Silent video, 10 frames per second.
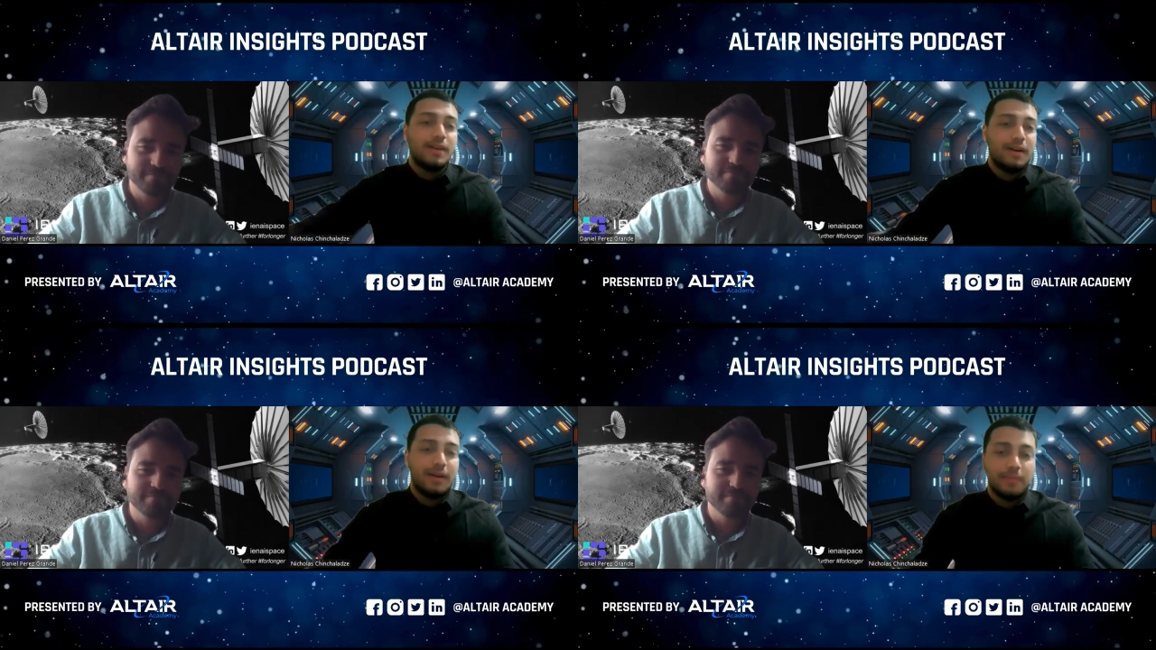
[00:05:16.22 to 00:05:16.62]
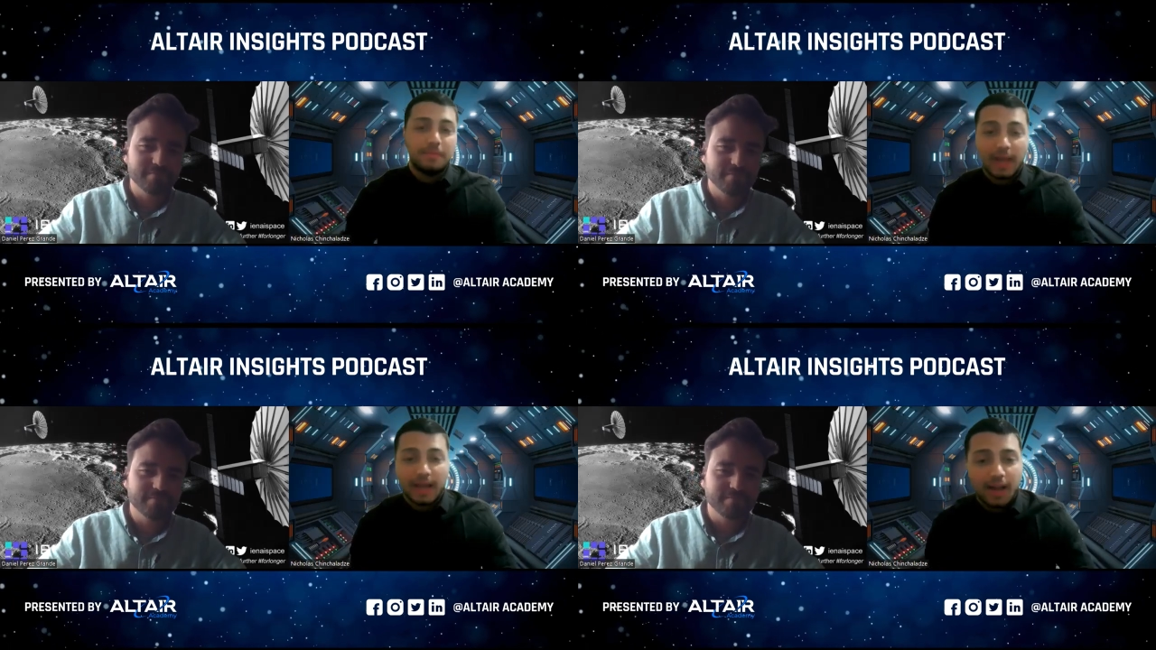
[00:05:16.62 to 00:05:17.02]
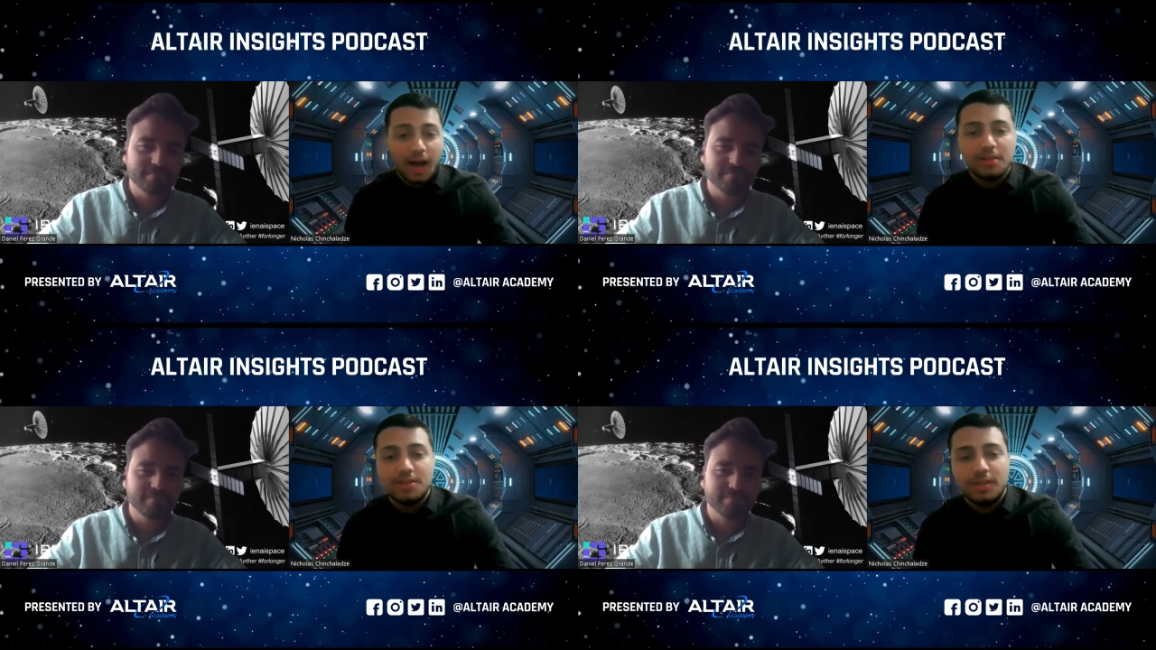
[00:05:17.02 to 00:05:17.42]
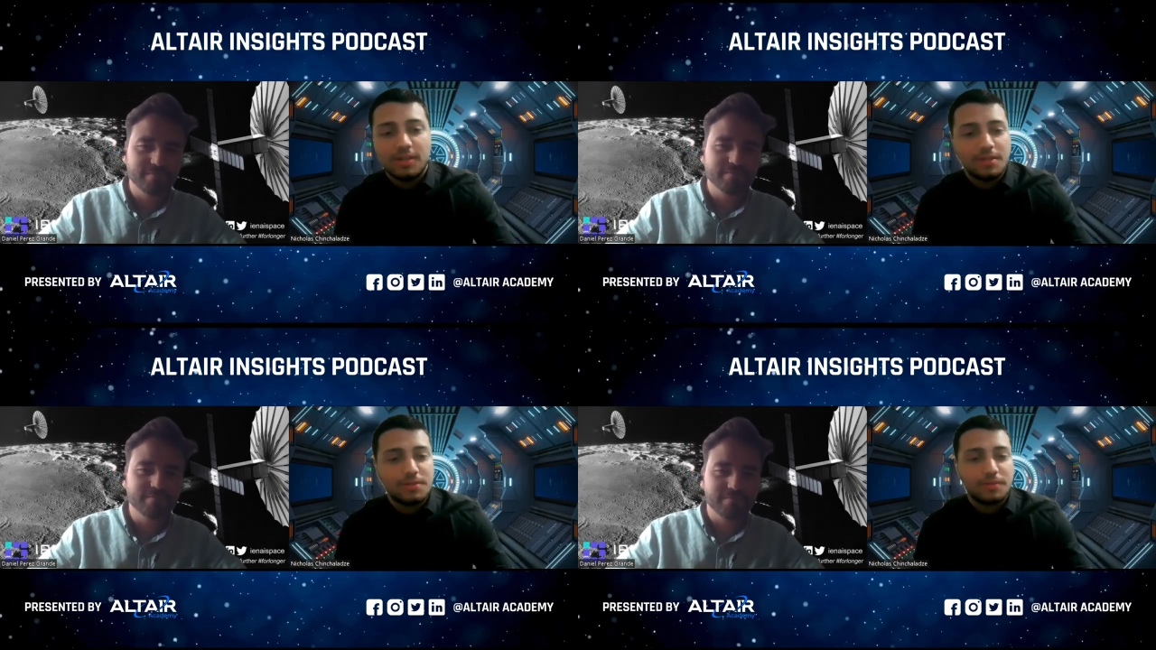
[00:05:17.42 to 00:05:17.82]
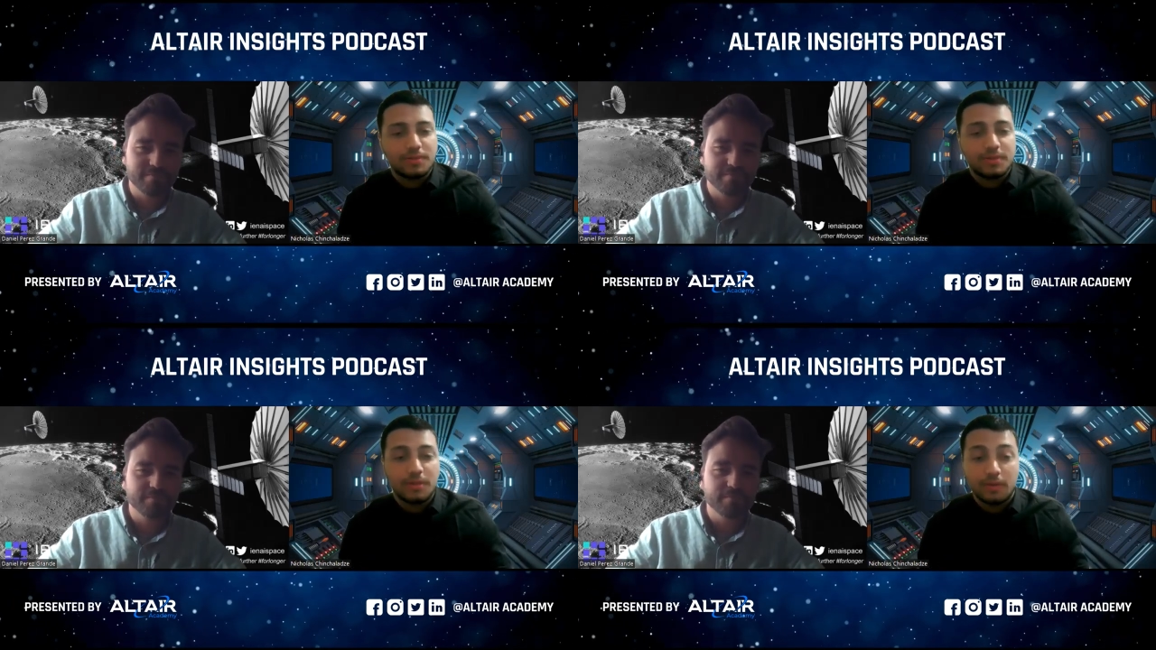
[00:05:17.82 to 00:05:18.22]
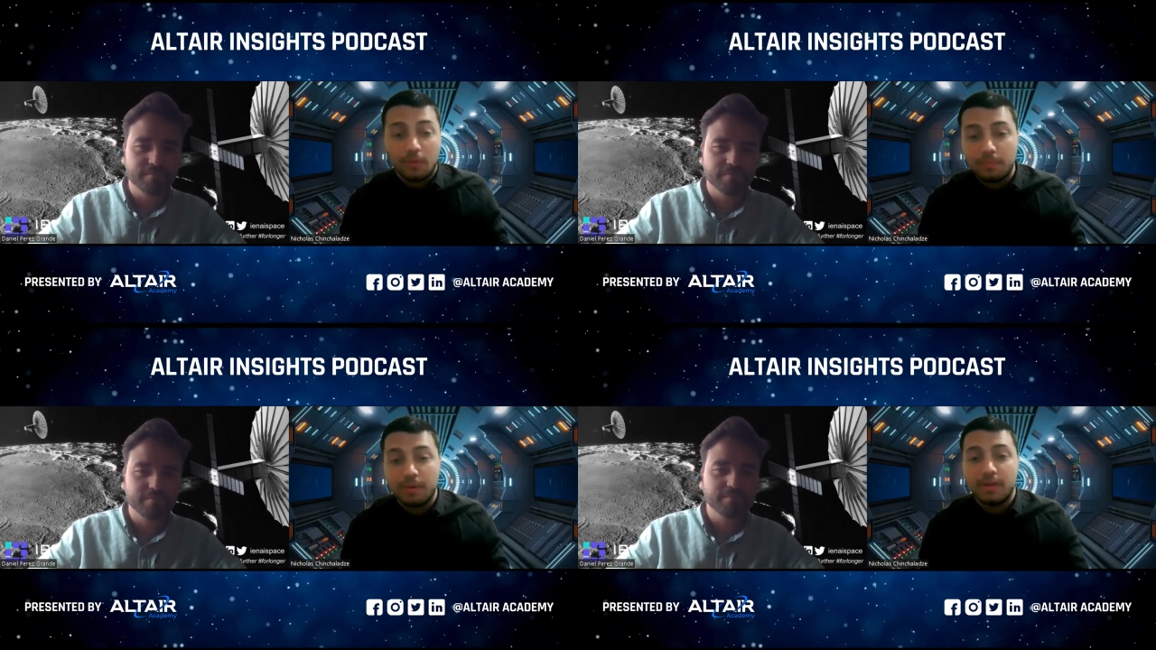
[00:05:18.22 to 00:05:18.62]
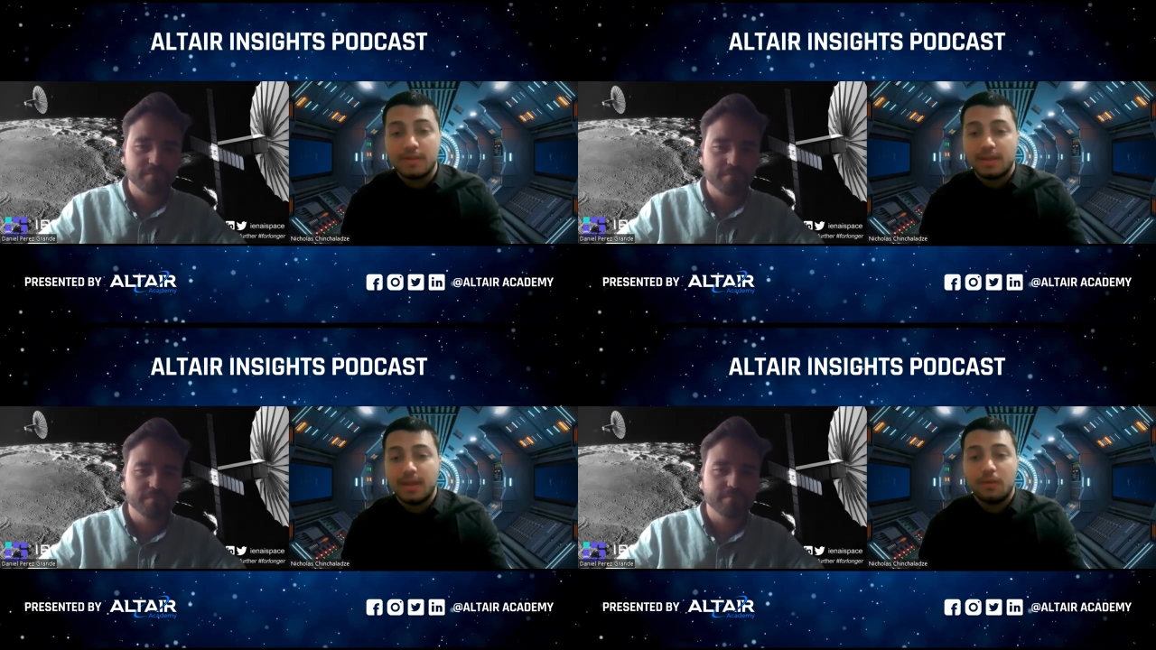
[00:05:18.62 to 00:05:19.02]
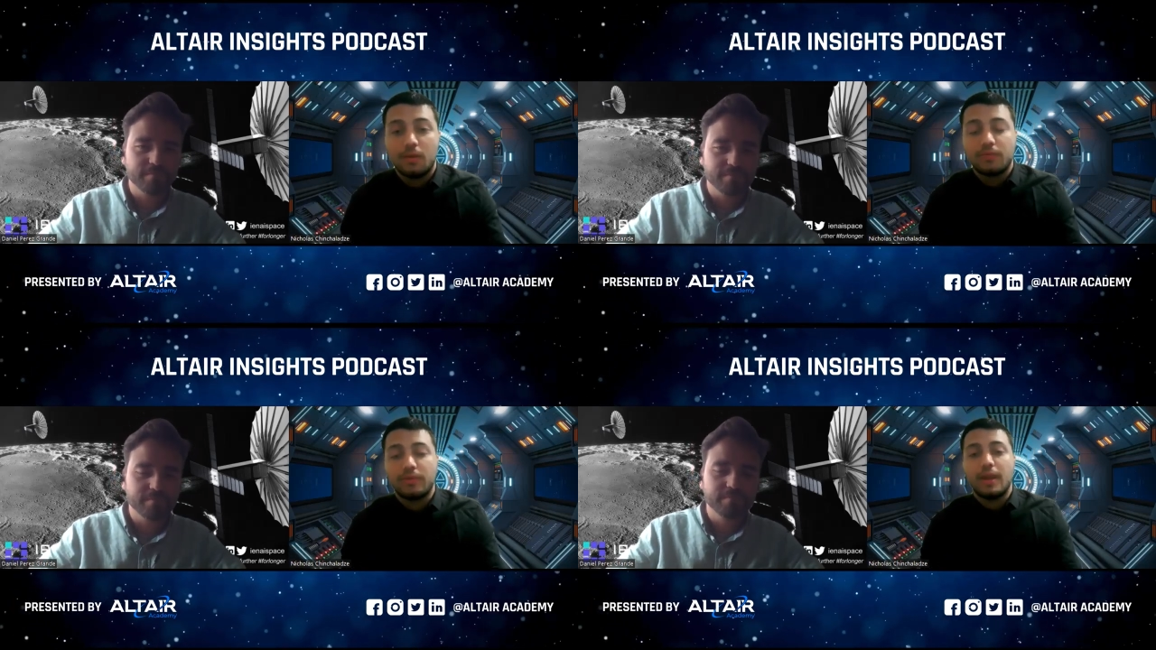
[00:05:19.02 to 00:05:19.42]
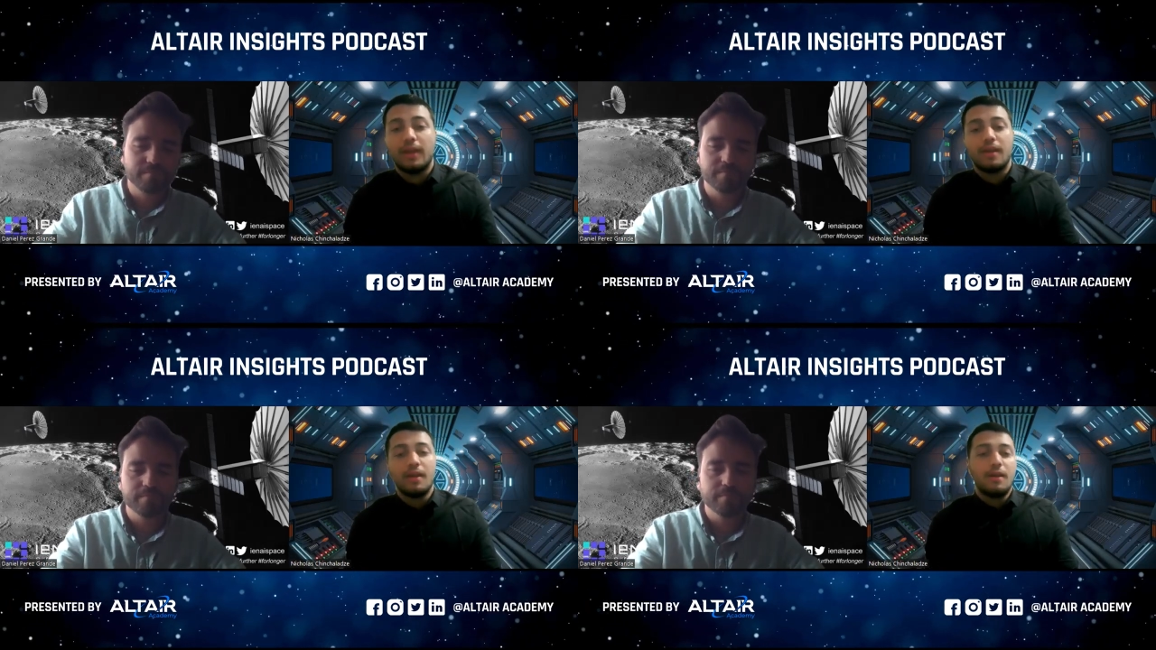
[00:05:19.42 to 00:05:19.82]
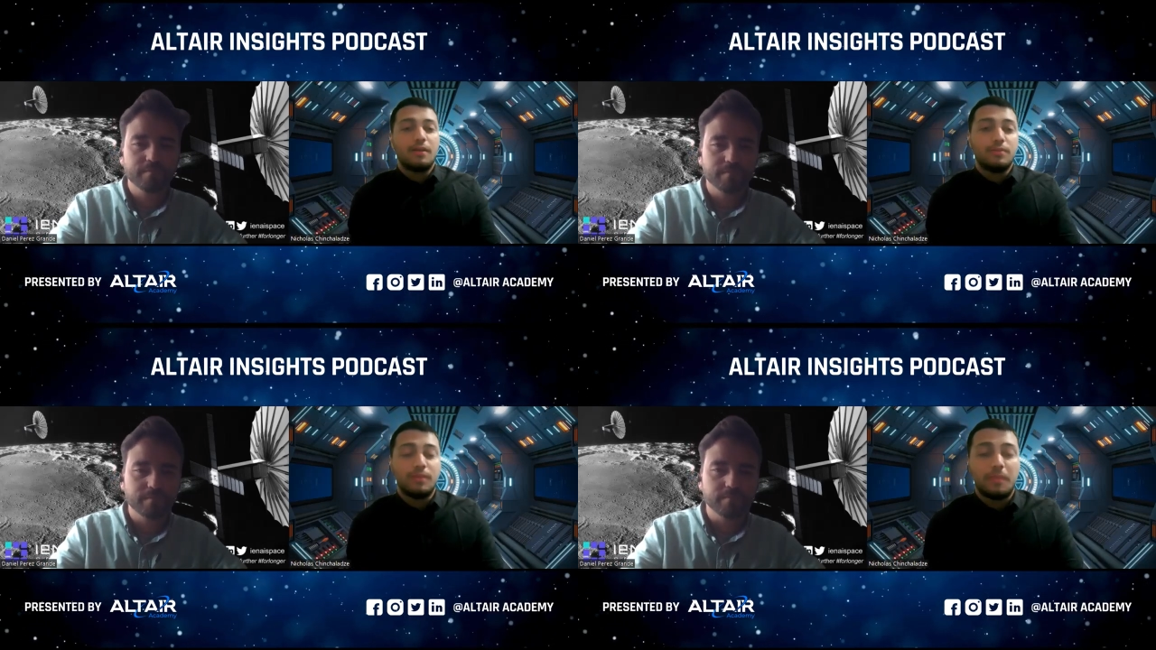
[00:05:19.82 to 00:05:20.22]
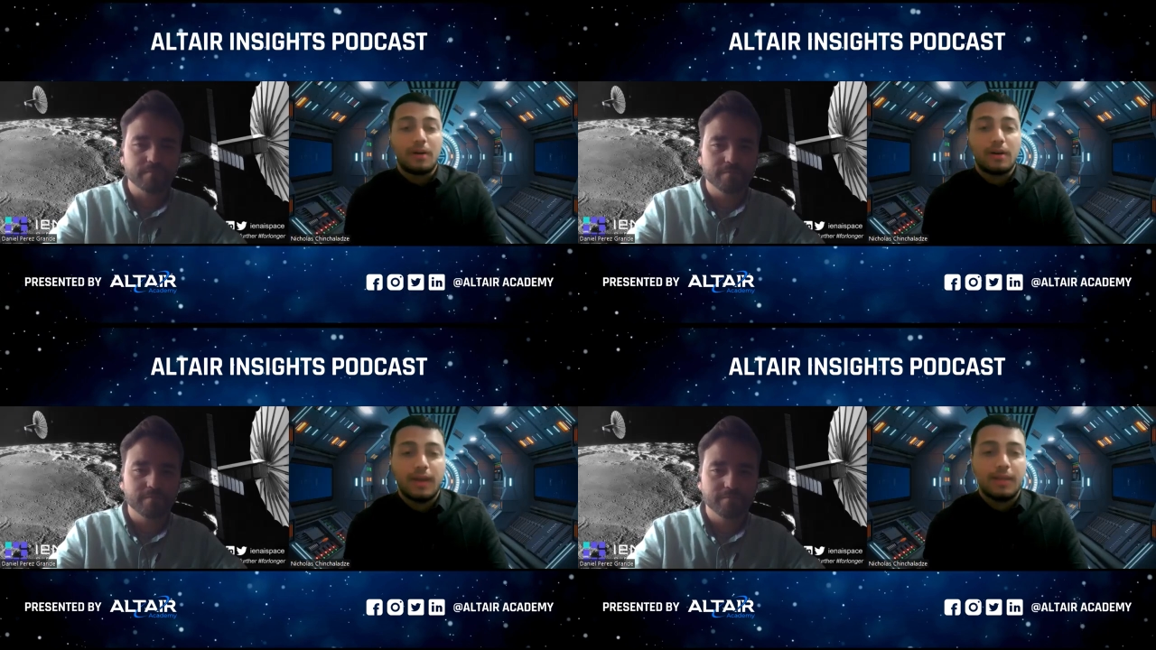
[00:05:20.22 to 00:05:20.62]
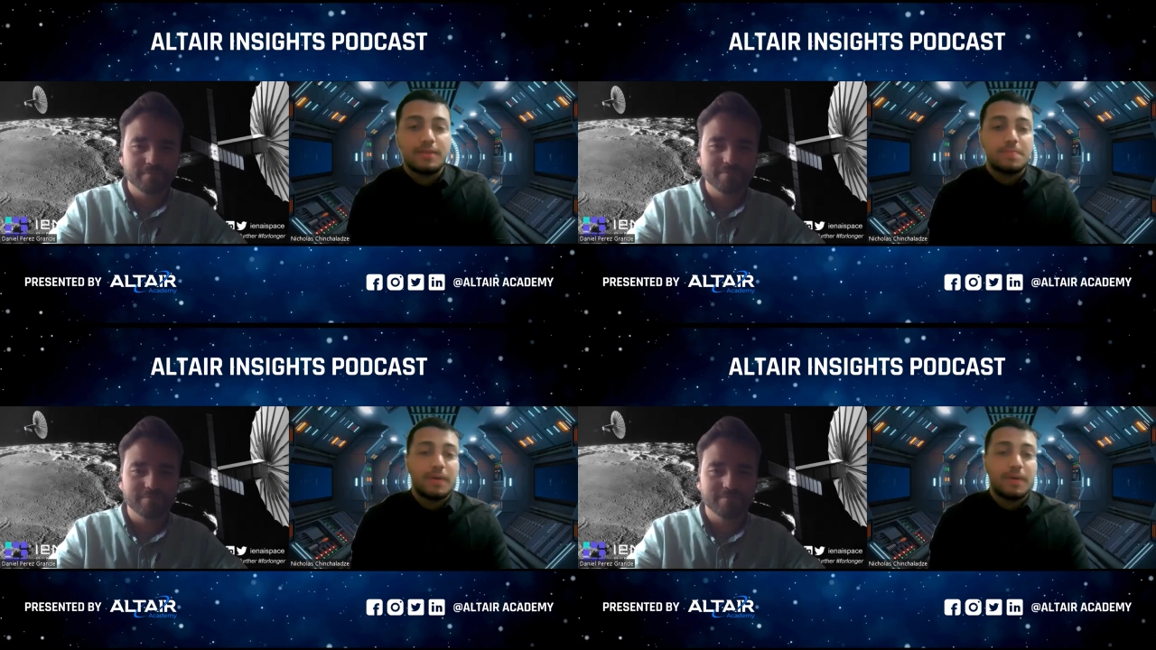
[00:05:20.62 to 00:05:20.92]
Speaker 1: uh, technology that your uh, company is again offering to the market.